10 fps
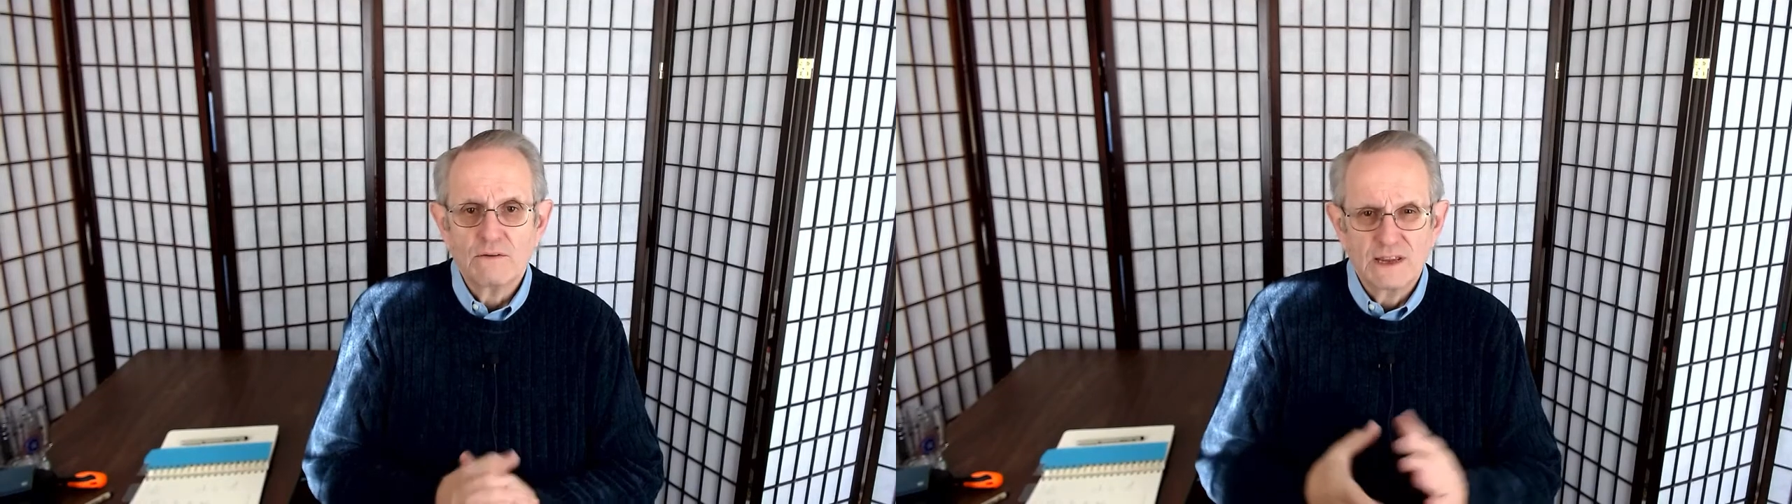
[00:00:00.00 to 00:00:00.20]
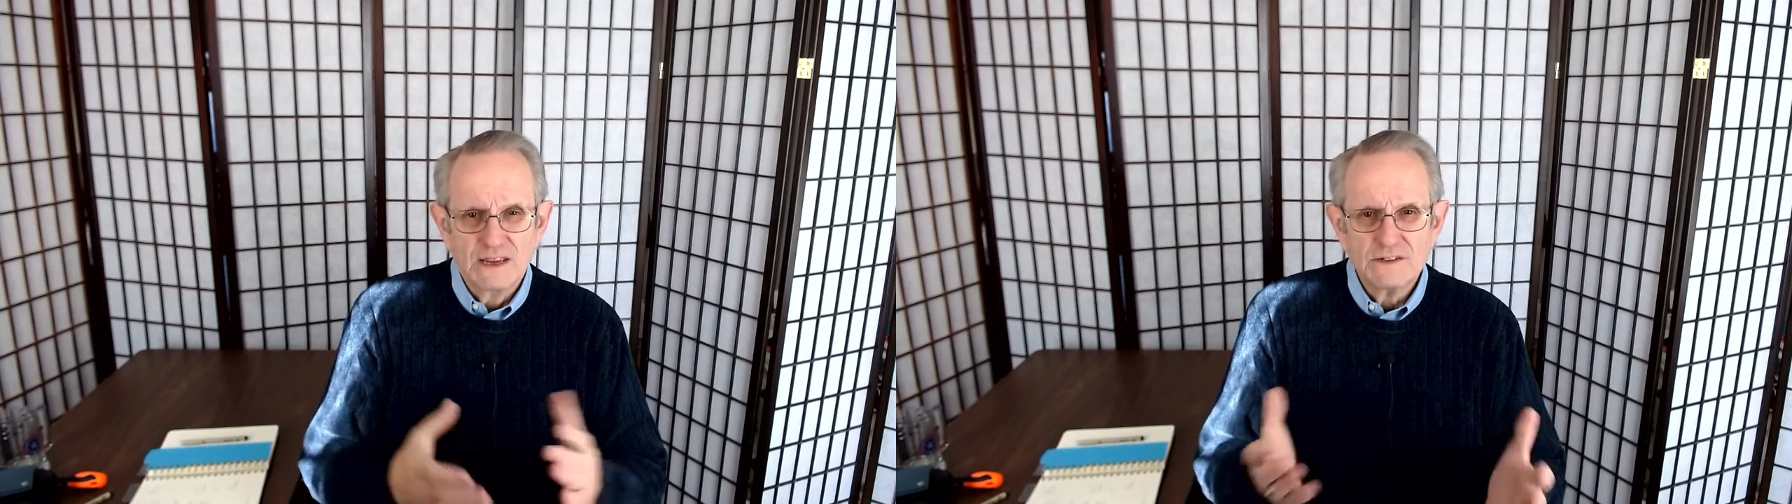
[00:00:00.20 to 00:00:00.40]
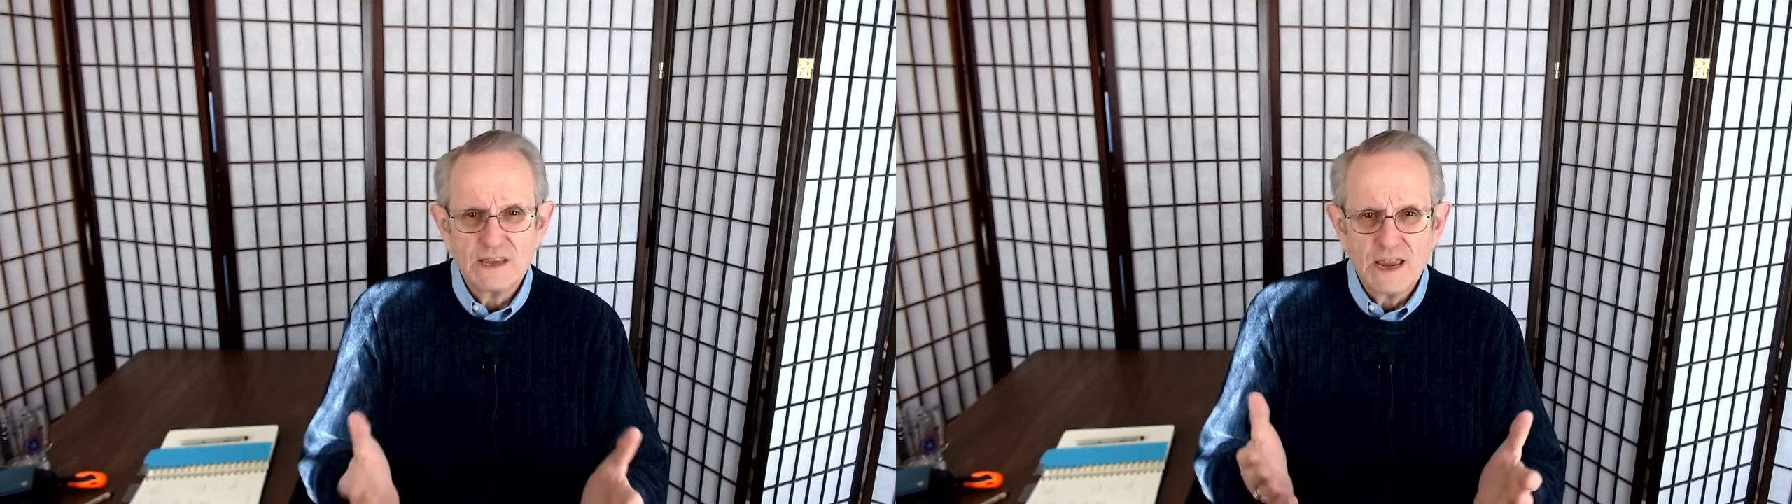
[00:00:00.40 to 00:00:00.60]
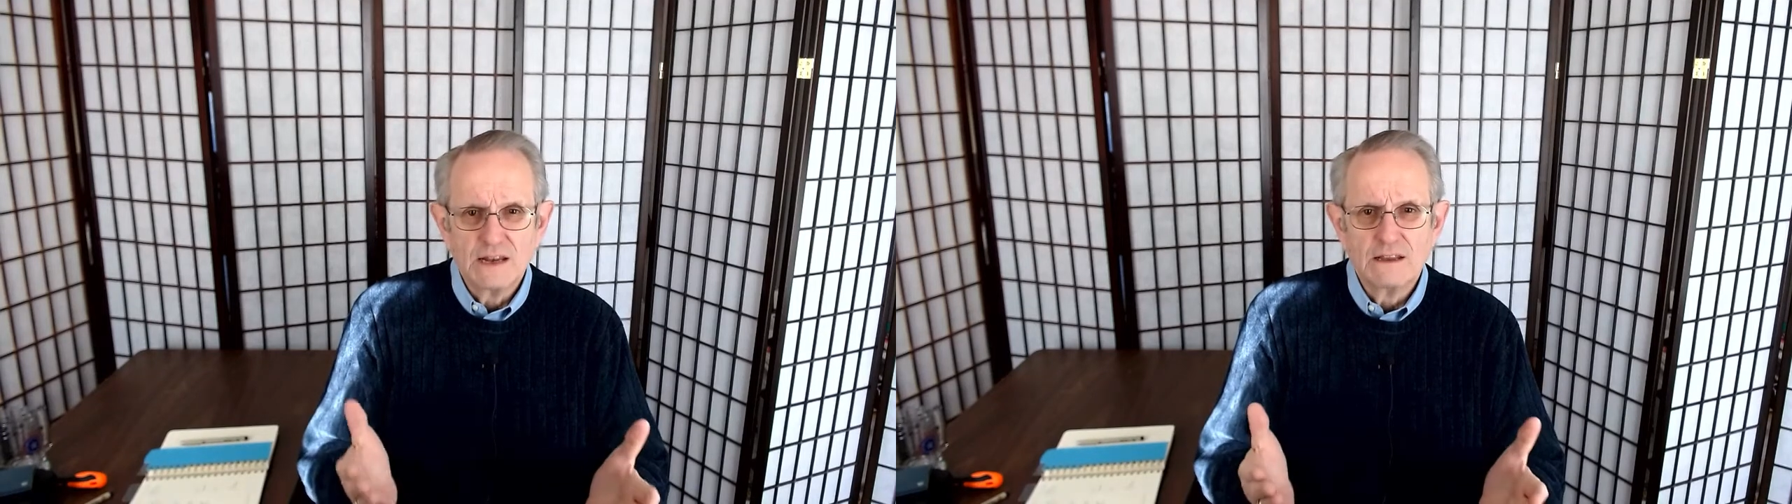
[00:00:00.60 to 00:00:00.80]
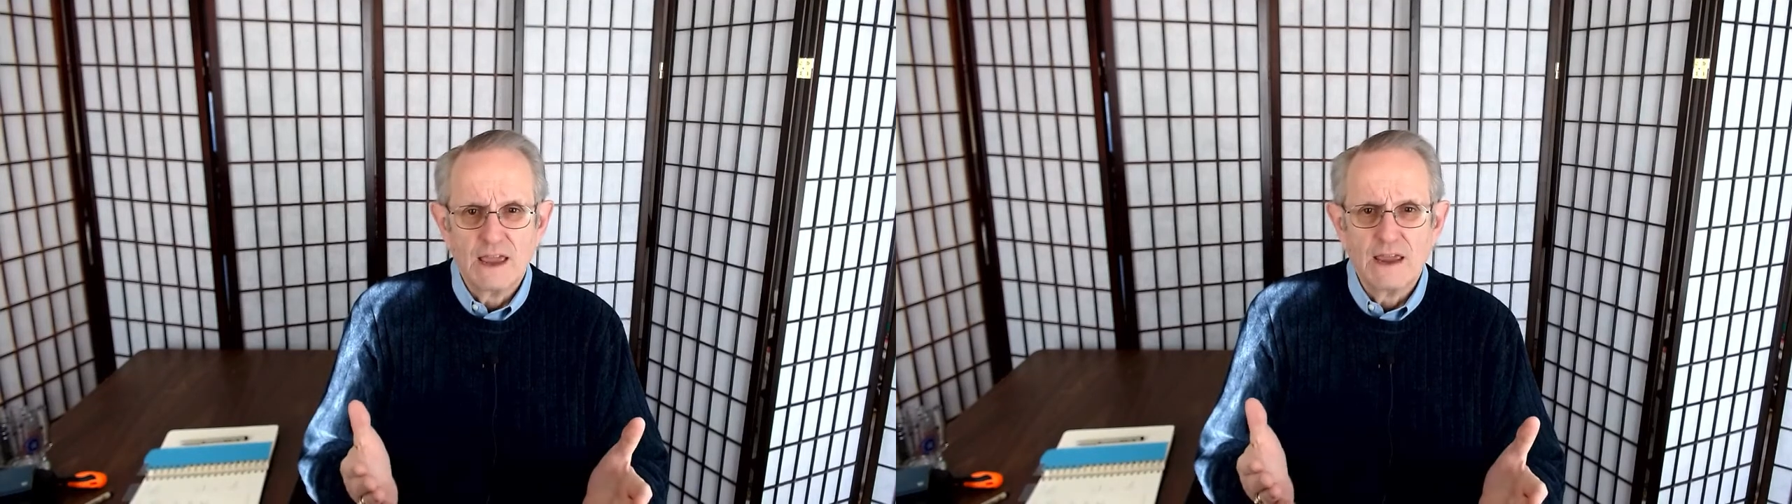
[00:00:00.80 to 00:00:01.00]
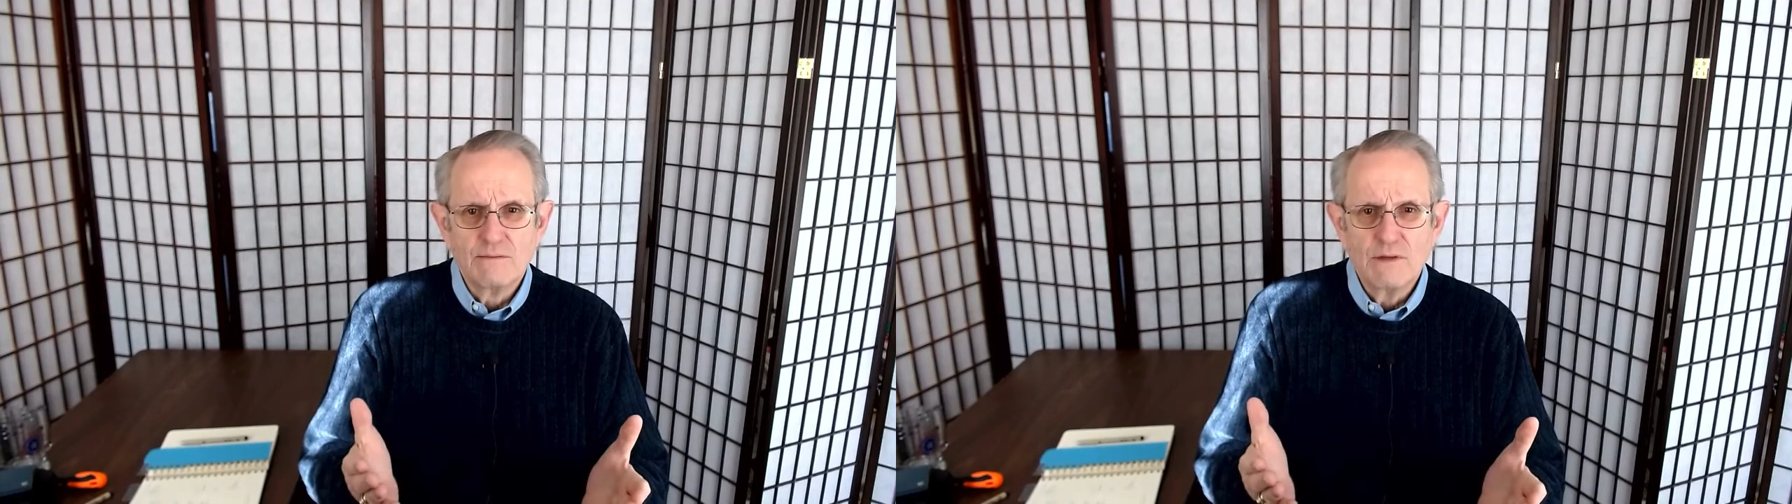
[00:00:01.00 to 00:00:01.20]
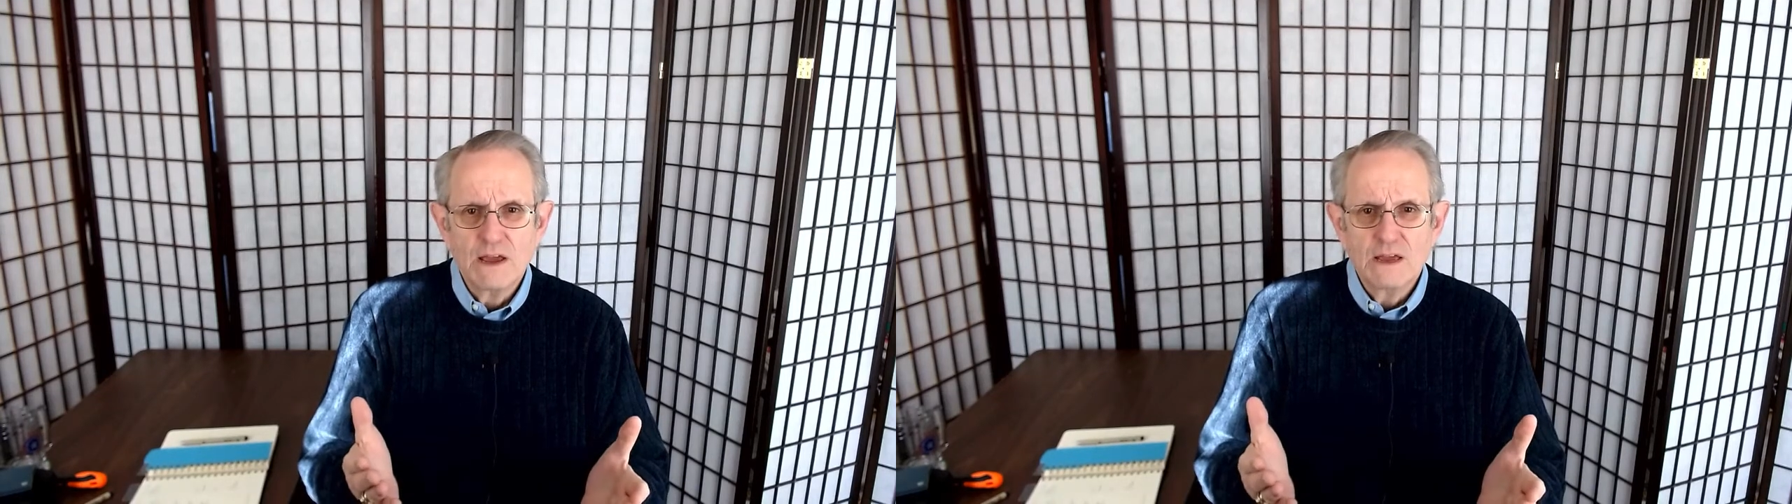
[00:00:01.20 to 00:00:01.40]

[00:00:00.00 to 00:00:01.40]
is the end game